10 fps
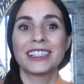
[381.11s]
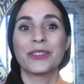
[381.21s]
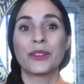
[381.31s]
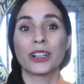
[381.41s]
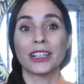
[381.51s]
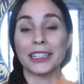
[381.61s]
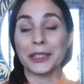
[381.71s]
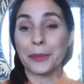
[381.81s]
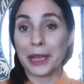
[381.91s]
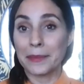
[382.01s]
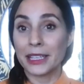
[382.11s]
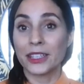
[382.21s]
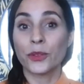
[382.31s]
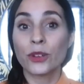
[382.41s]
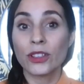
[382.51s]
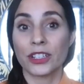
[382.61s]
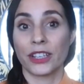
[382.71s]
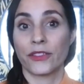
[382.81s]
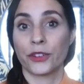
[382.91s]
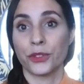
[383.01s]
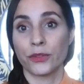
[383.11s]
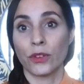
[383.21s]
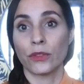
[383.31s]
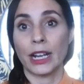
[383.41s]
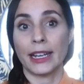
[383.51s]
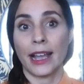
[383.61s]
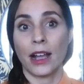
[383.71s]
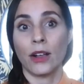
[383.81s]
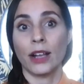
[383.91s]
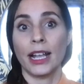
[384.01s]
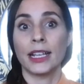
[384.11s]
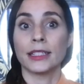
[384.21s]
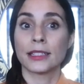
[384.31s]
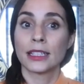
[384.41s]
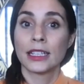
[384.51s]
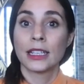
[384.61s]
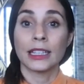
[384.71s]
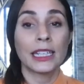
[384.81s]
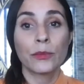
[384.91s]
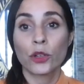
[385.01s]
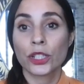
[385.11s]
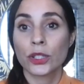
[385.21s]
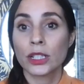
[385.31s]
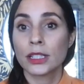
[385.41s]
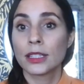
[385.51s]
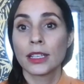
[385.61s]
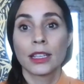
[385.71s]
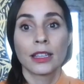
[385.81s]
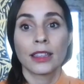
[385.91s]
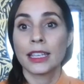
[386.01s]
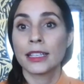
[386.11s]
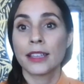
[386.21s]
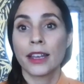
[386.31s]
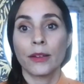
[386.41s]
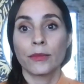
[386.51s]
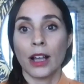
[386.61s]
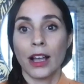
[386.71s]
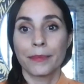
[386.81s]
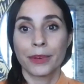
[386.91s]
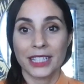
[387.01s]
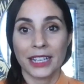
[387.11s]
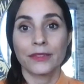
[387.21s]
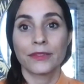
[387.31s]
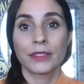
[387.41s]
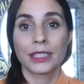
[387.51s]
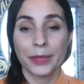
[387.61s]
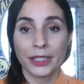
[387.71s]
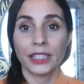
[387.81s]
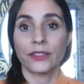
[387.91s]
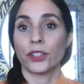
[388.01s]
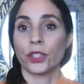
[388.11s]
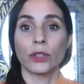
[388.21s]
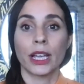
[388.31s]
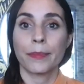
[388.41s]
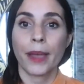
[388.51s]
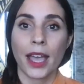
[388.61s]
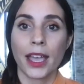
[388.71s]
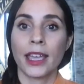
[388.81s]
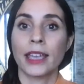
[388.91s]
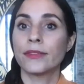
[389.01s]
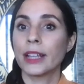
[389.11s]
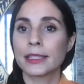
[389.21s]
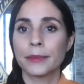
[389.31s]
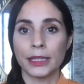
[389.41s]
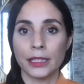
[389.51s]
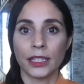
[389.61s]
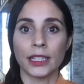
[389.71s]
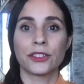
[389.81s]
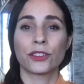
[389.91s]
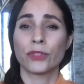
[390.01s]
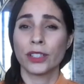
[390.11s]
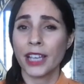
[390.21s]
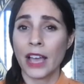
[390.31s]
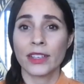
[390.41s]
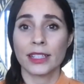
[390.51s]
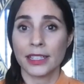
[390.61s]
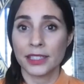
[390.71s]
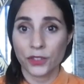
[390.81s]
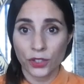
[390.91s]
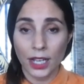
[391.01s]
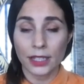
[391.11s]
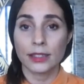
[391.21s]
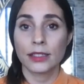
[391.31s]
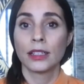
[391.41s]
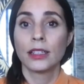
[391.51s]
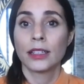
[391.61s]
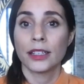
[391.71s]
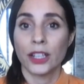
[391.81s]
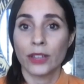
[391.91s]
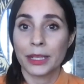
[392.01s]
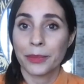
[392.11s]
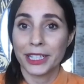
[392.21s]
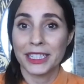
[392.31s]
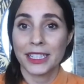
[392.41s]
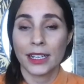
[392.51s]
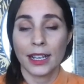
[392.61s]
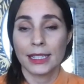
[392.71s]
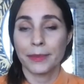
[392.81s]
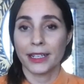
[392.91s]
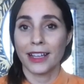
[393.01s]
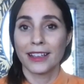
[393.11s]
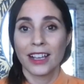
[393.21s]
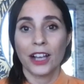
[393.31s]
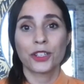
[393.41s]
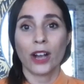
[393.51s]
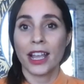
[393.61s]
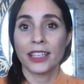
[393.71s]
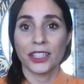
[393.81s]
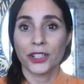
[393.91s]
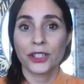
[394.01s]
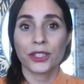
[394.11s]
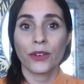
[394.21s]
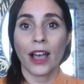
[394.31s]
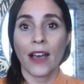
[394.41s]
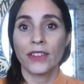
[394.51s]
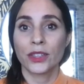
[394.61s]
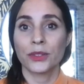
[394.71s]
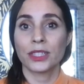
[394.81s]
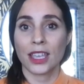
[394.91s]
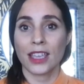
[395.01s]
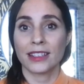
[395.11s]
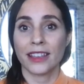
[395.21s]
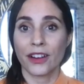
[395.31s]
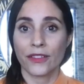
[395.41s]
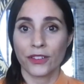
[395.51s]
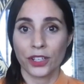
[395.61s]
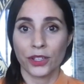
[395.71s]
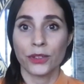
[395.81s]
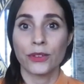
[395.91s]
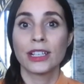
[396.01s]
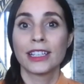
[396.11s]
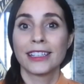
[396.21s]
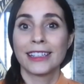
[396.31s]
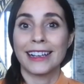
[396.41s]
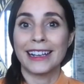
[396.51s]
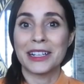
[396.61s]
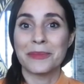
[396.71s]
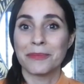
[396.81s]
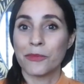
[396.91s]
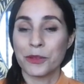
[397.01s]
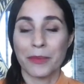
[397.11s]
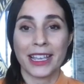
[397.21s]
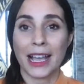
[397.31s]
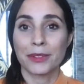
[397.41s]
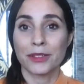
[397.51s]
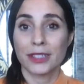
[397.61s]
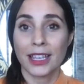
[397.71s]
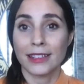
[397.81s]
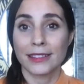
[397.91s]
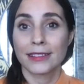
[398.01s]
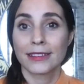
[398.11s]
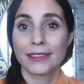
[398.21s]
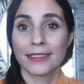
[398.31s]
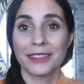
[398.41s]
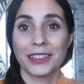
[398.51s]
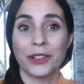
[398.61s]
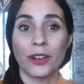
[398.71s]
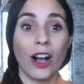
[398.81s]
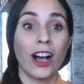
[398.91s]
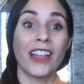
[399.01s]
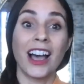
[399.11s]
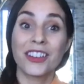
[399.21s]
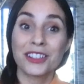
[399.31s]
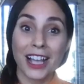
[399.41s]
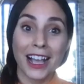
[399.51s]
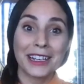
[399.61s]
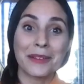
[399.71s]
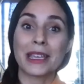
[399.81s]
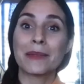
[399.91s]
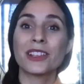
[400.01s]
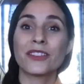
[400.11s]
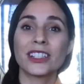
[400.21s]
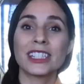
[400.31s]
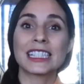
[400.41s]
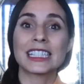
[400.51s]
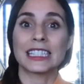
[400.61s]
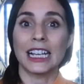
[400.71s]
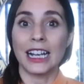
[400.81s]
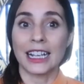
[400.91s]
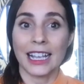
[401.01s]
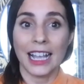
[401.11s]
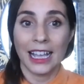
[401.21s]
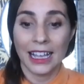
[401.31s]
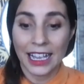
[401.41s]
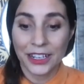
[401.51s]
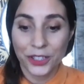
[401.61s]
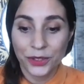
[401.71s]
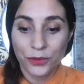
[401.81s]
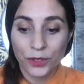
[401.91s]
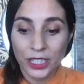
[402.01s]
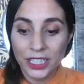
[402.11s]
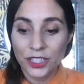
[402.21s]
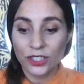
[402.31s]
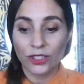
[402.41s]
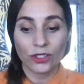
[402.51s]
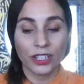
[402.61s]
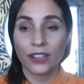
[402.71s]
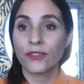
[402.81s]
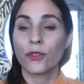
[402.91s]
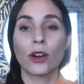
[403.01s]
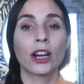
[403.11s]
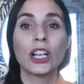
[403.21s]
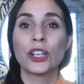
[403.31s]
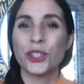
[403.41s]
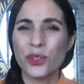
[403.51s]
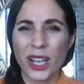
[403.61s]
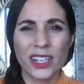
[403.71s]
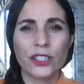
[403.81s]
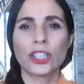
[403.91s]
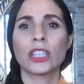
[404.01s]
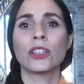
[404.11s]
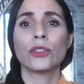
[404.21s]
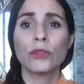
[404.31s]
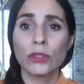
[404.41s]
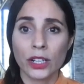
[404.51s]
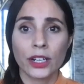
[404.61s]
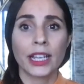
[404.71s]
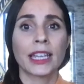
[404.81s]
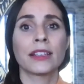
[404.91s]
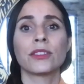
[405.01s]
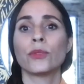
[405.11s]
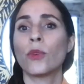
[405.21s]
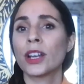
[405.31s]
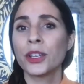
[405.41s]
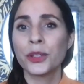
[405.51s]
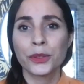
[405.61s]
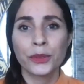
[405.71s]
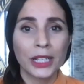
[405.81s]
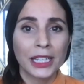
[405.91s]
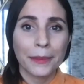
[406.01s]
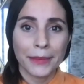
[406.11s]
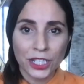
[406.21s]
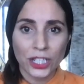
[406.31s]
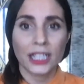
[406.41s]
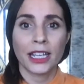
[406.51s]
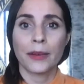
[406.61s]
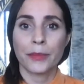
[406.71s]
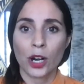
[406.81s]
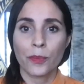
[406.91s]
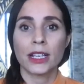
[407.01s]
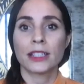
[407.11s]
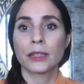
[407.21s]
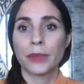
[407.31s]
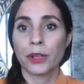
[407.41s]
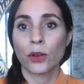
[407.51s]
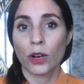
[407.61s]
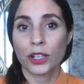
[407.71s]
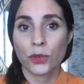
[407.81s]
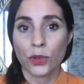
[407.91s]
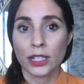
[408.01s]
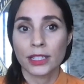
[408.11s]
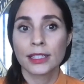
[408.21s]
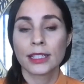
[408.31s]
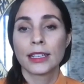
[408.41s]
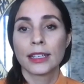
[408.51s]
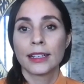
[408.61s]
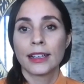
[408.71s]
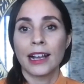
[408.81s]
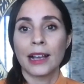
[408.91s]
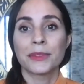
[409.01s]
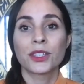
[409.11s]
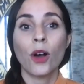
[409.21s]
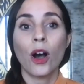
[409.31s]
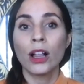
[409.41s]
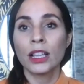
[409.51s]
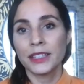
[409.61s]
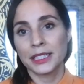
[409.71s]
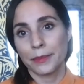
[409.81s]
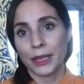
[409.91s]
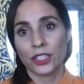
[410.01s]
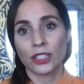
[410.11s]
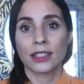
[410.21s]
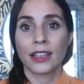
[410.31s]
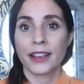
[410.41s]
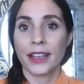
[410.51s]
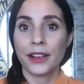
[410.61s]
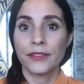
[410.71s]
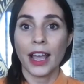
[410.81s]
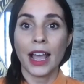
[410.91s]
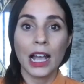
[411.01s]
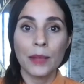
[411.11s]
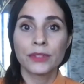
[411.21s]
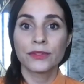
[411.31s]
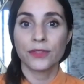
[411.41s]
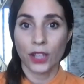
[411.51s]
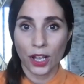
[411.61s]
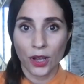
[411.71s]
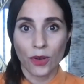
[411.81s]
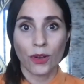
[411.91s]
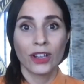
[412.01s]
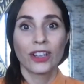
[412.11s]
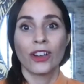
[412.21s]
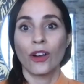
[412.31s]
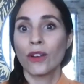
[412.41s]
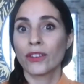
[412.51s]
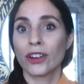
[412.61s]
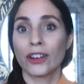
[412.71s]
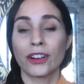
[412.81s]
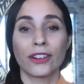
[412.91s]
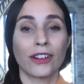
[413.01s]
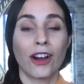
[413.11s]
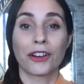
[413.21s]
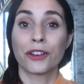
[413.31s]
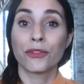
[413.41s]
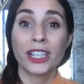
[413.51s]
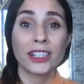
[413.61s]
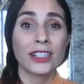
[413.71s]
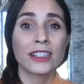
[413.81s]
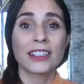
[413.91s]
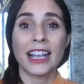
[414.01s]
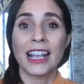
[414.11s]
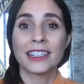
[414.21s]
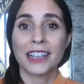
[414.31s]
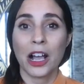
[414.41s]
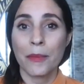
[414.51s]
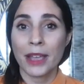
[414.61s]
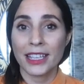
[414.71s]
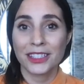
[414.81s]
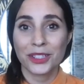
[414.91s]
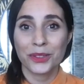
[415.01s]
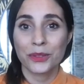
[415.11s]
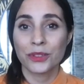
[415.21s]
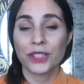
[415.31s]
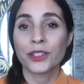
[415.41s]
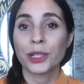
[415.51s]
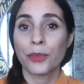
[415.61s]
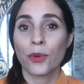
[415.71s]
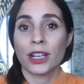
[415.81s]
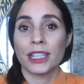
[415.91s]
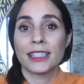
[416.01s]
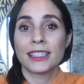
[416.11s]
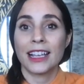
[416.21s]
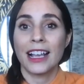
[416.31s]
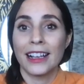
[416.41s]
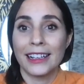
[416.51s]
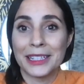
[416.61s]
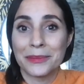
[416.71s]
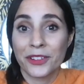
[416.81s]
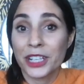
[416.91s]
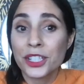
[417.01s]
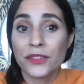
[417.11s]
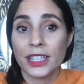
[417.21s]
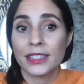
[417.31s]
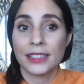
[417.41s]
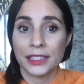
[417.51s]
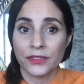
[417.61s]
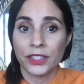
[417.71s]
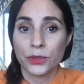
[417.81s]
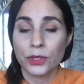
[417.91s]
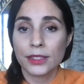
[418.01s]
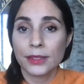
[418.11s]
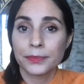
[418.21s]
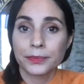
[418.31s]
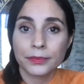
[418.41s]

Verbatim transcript: or you know maybe you're looking for a new role right now and leaning more towards things that present stability for you like pay flexibility and just really having a sense of trust you know like brandy said it has been a, a trying year so having those things there for you um, would make absolute sense you know on the other side maybe you're feeling stuck uh, and you really just are looking for new energy new learnings you want a new mission and purpose to be able to work towards um, so all of these dimensions can kind of ebb and flow over our careers and come into different importance um, for each of us as individuals.